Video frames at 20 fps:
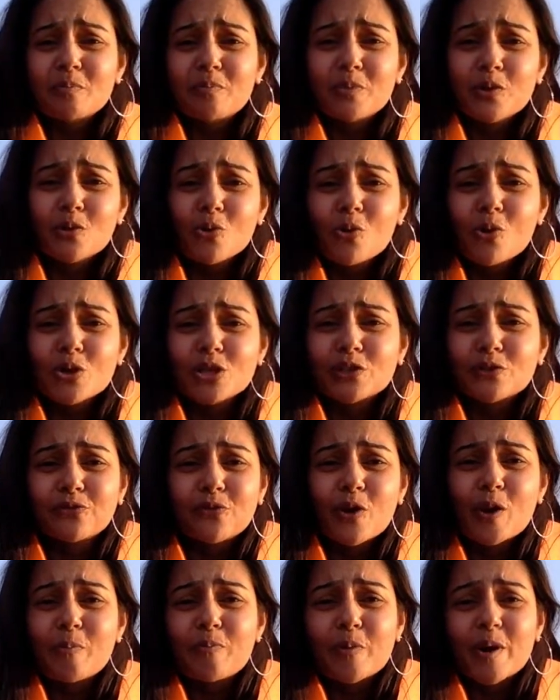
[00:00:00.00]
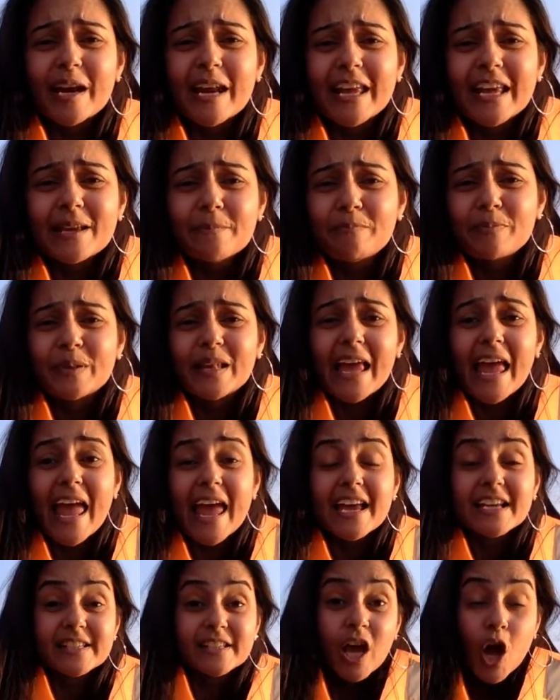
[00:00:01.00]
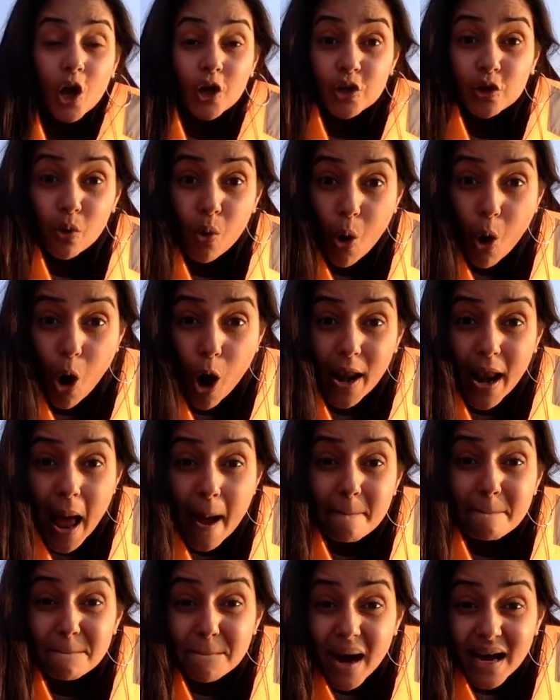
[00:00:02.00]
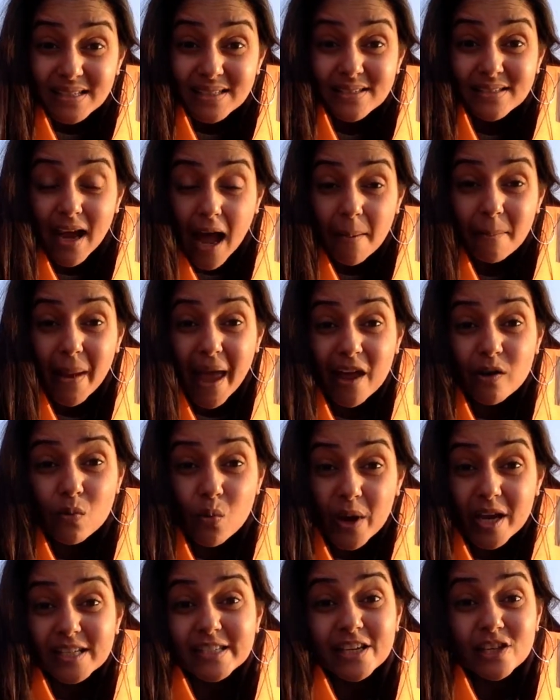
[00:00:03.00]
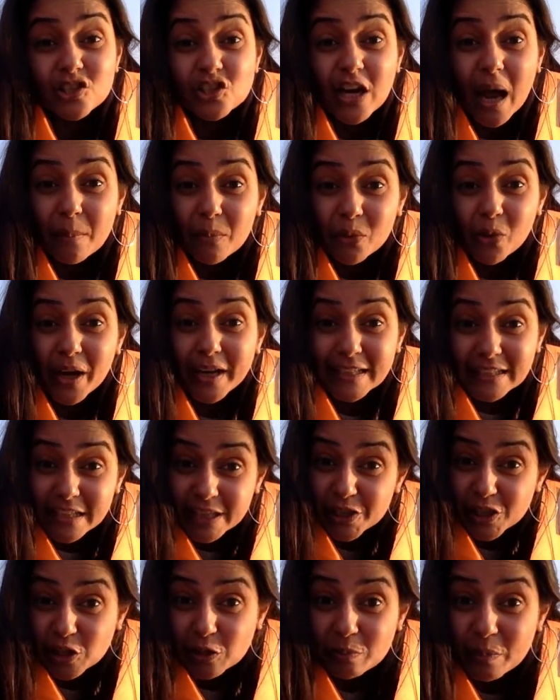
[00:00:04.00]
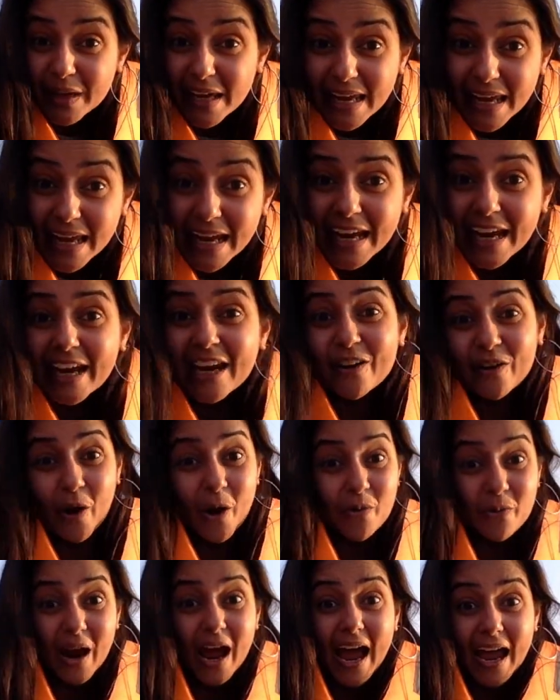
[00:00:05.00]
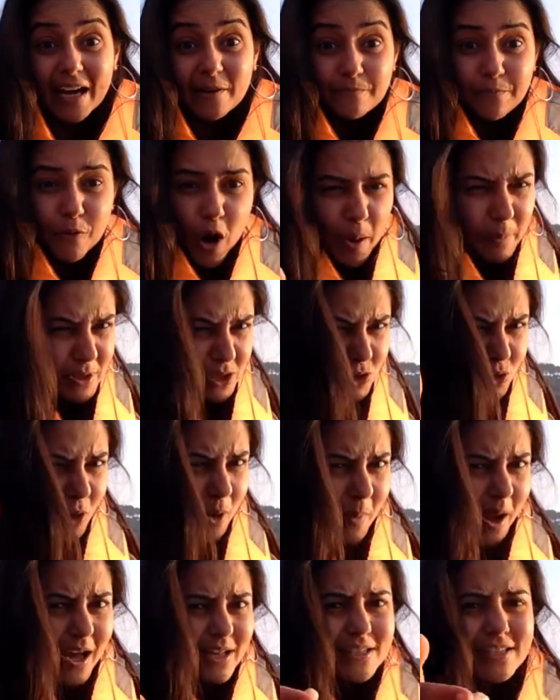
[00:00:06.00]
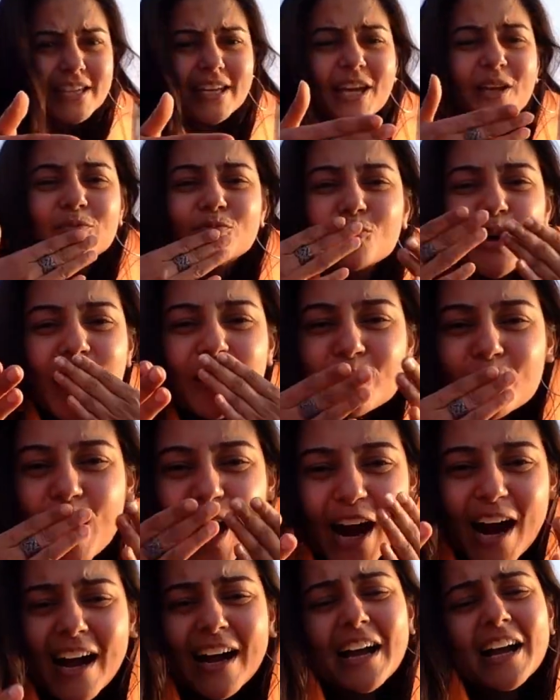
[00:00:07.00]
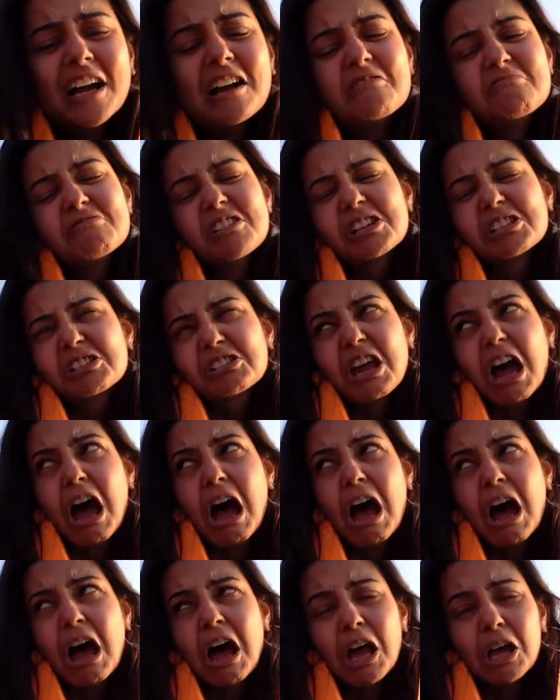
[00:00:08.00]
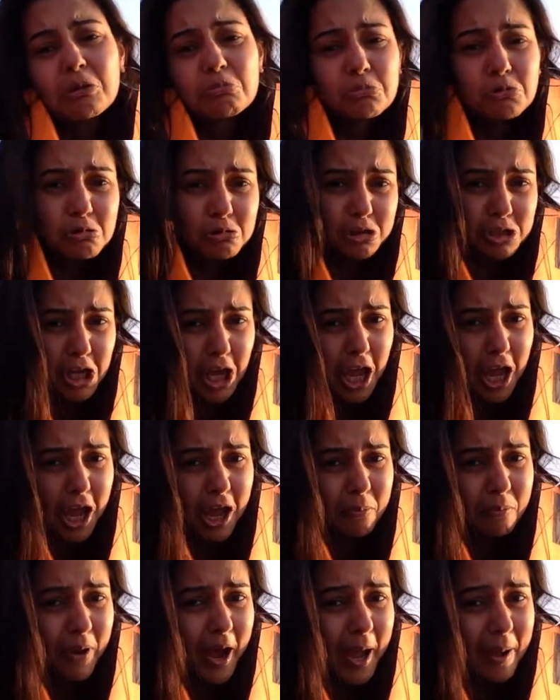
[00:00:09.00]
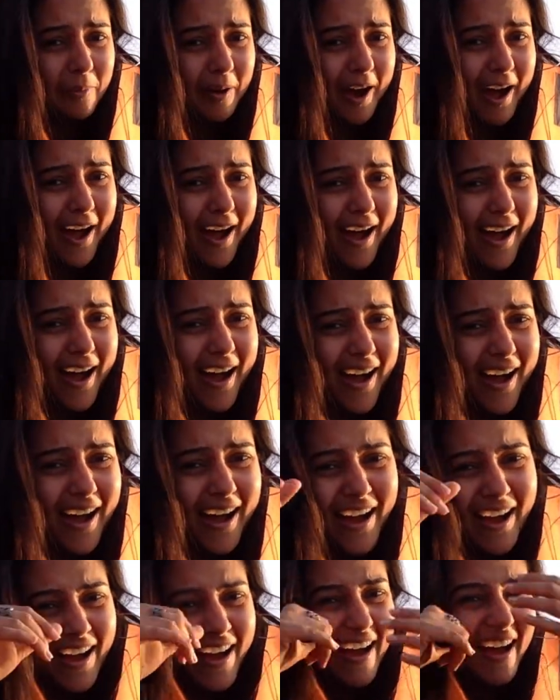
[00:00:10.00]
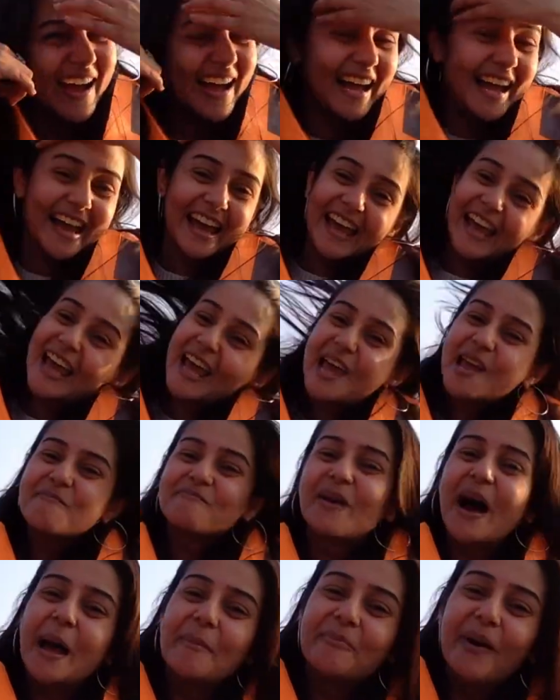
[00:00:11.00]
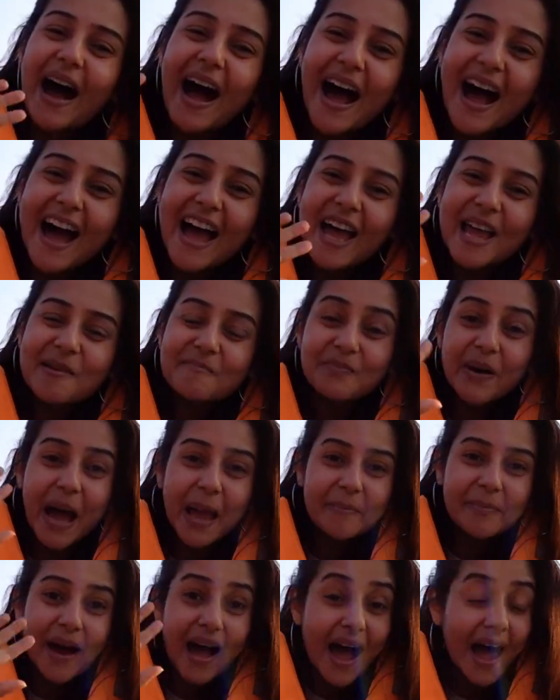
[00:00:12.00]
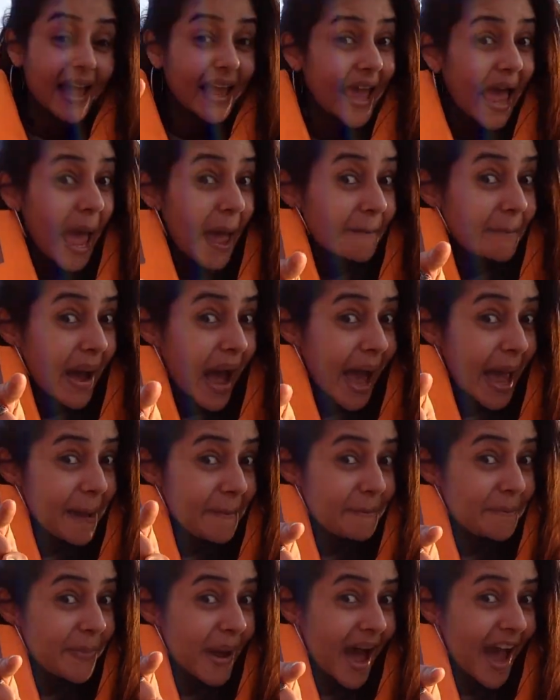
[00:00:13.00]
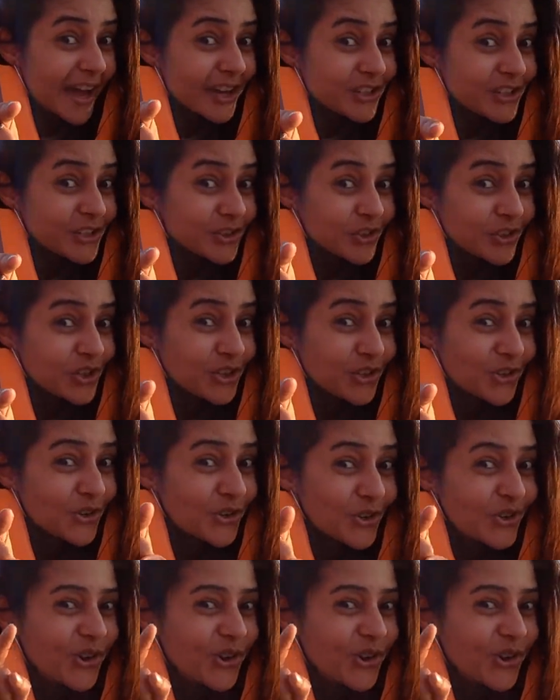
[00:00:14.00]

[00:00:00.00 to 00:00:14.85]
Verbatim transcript: a beautiful, pretty place. You all must come and visit Jammu and Kashmir. All right, from Sonam Aunty proper. It's time to say bye bye, bye bye, bye bye, bye bye to you,